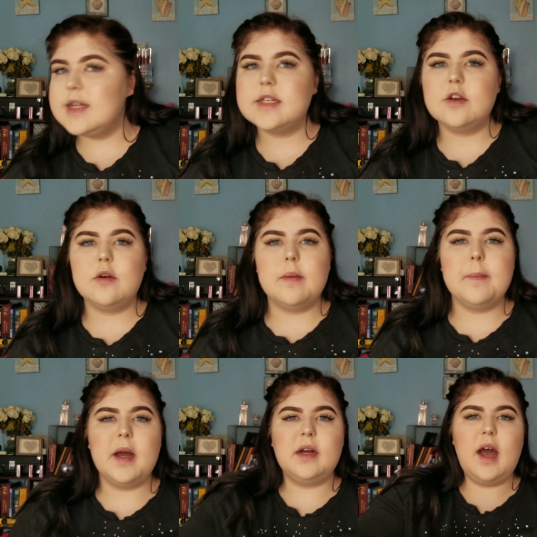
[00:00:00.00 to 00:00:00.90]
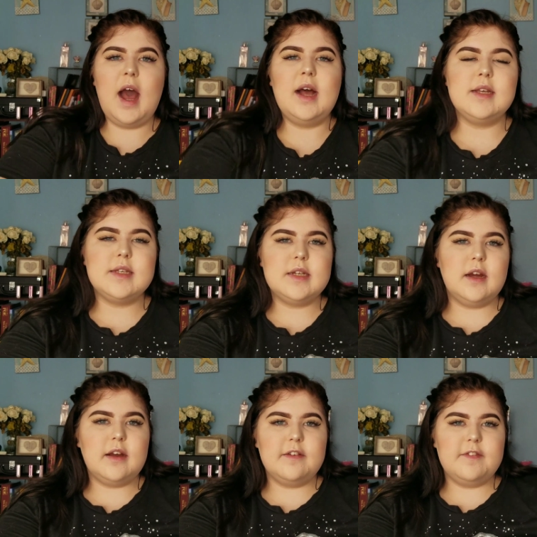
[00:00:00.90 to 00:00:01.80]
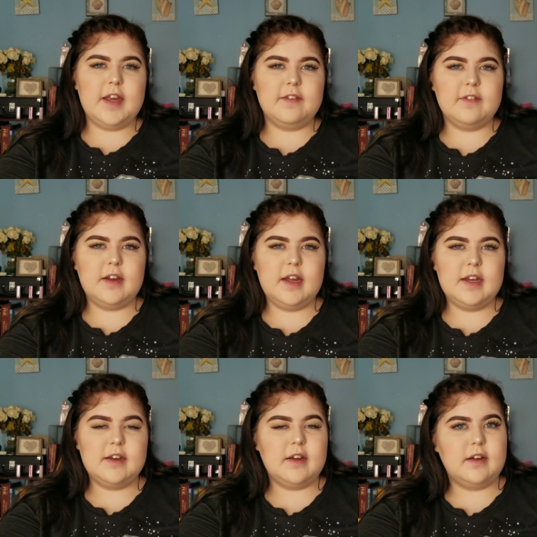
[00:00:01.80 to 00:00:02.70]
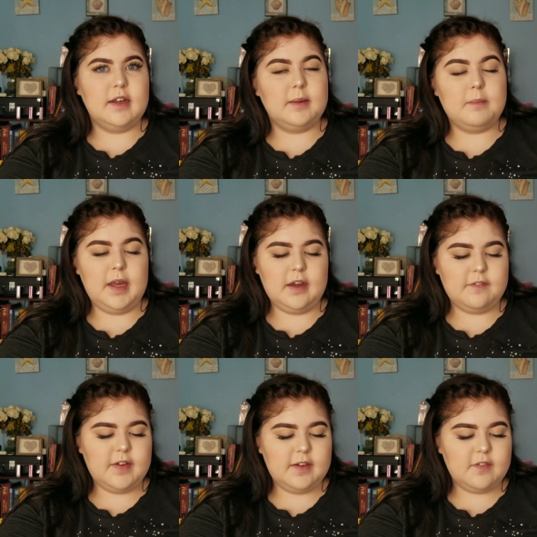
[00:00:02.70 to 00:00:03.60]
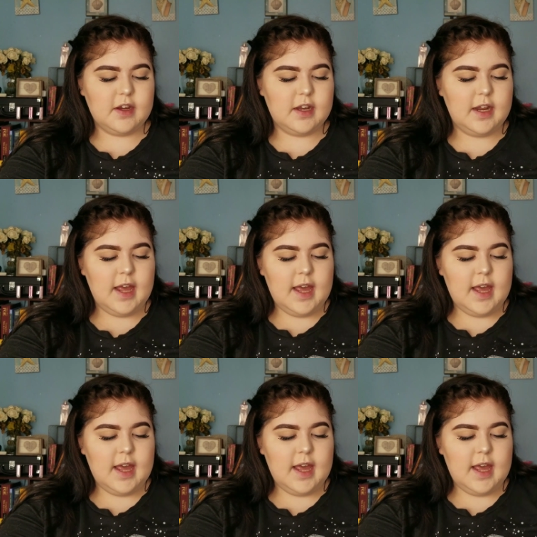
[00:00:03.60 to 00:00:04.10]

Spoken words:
And so my last favorite, like makeup favorite,